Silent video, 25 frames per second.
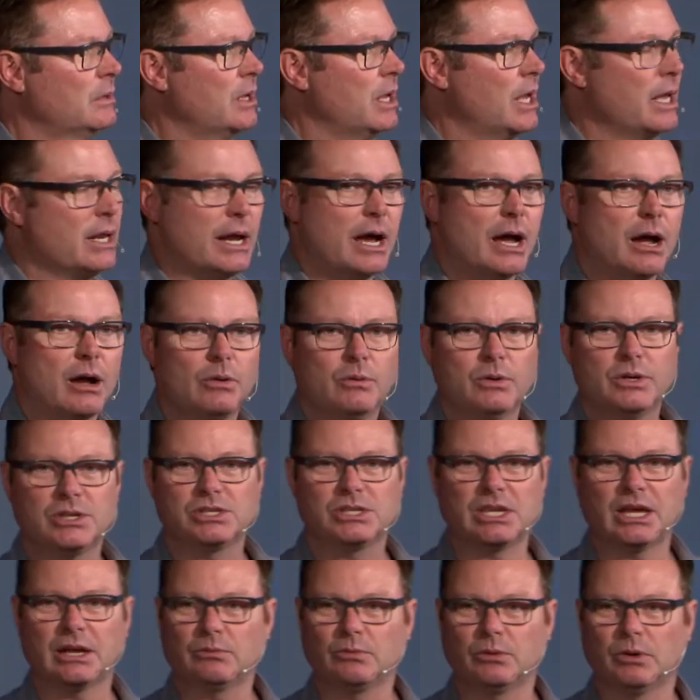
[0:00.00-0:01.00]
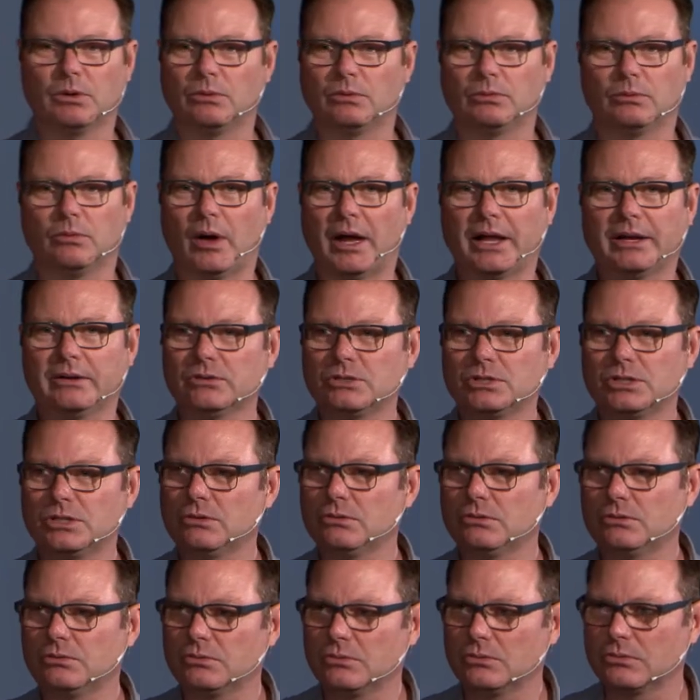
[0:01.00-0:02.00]
And I always said, well, why don't
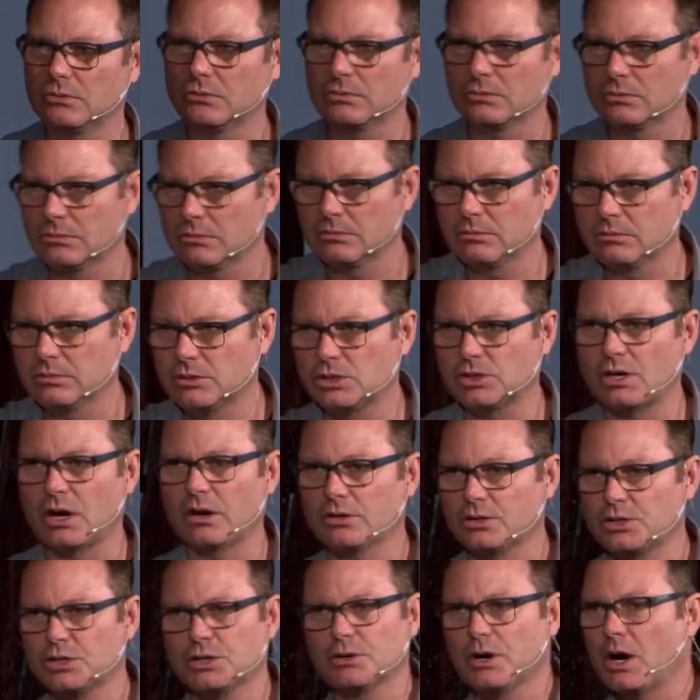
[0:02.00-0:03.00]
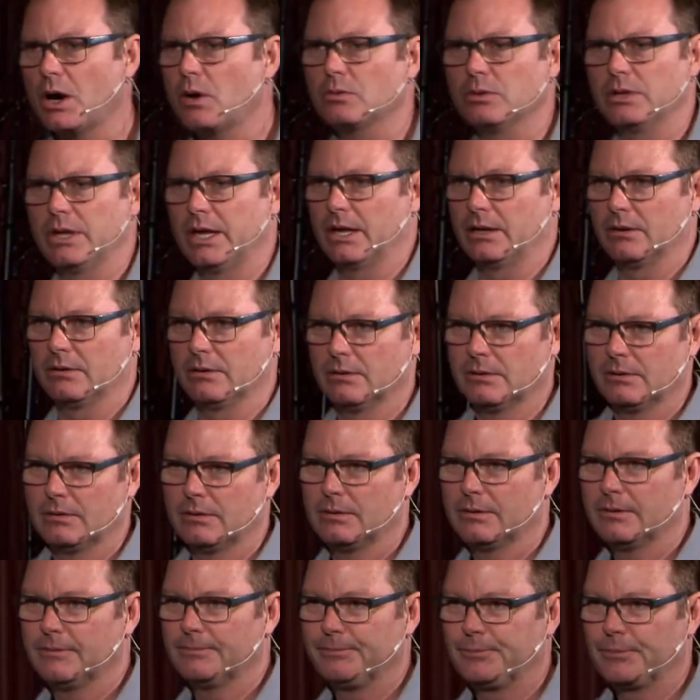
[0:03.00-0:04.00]
you start your own then?
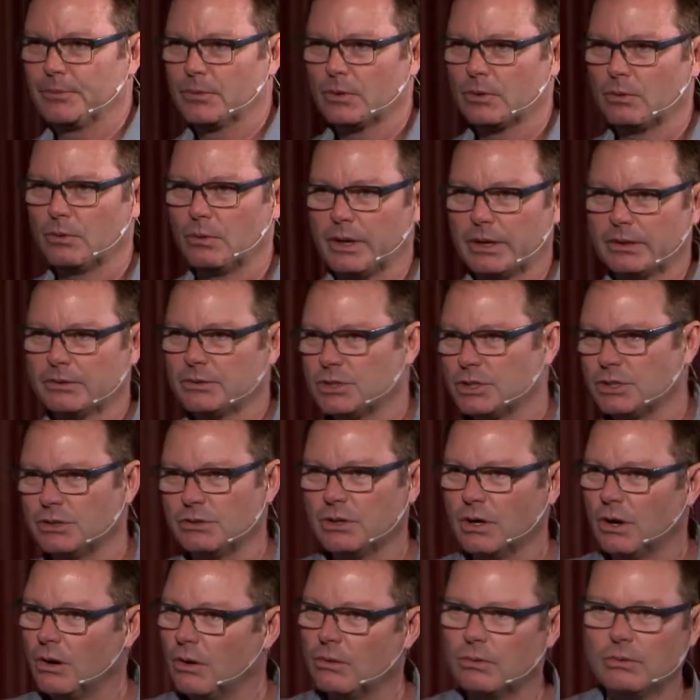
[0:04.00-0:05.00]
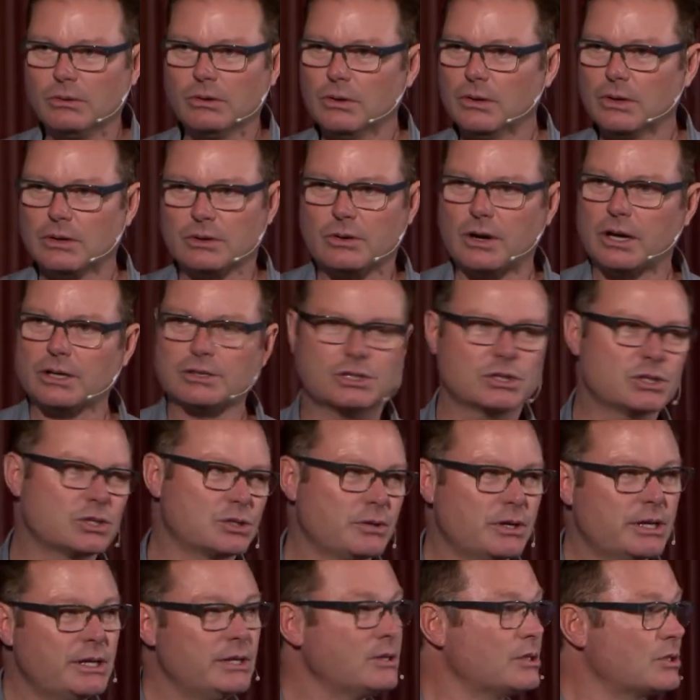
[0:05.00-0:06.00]
Why don't you go across the
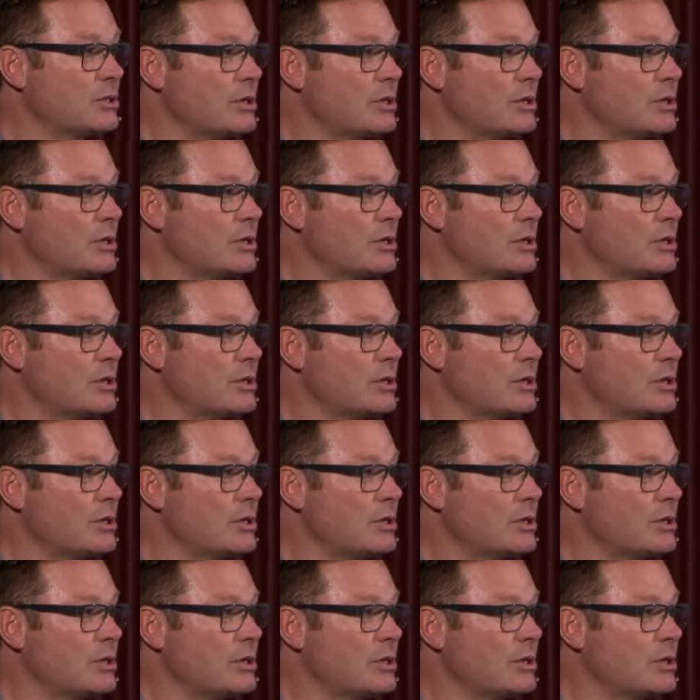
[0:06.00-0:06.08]
street and